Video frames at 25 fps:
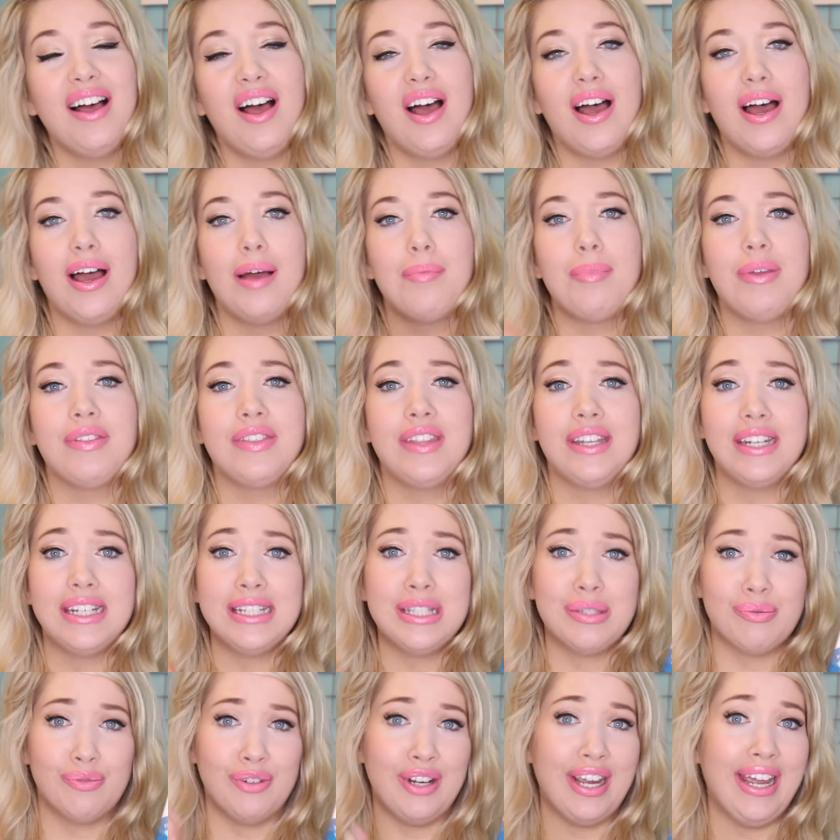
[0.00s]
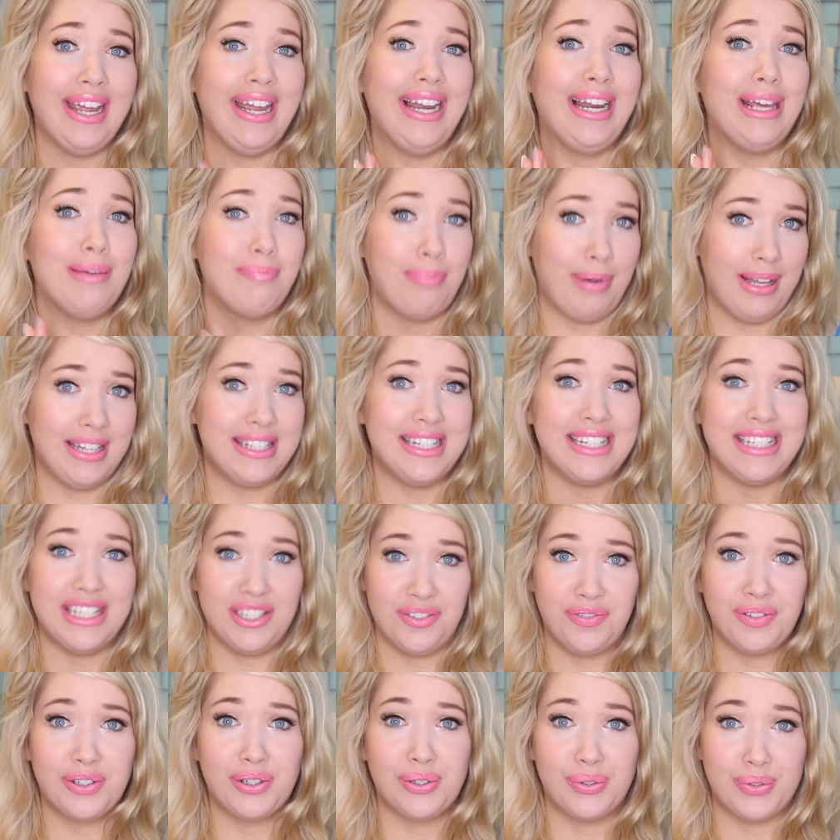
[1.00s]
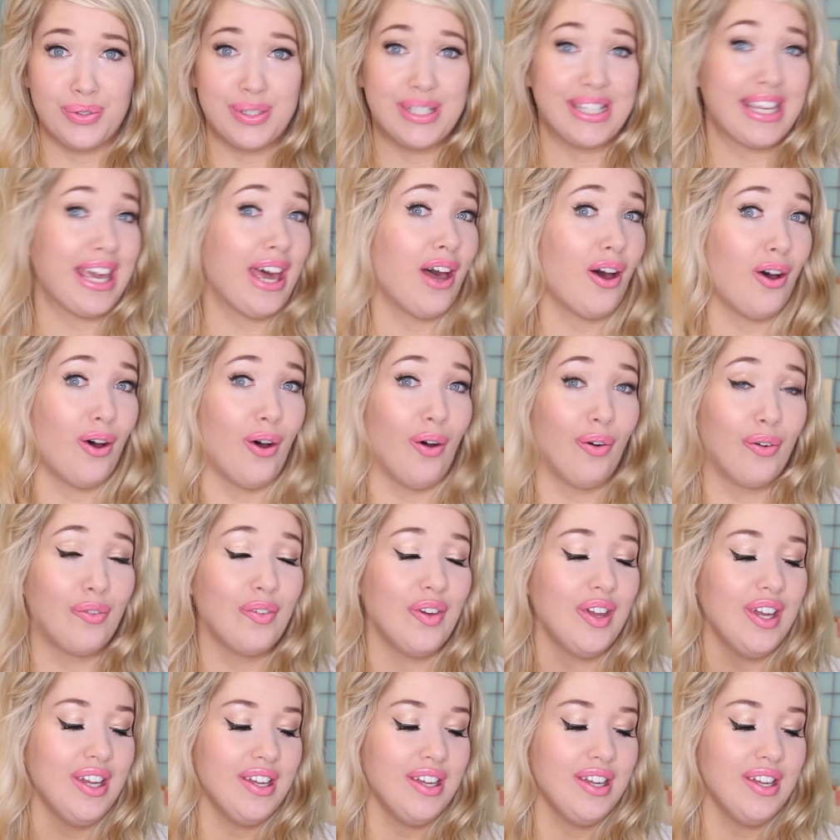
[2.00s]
that is really bloody difficult to get off.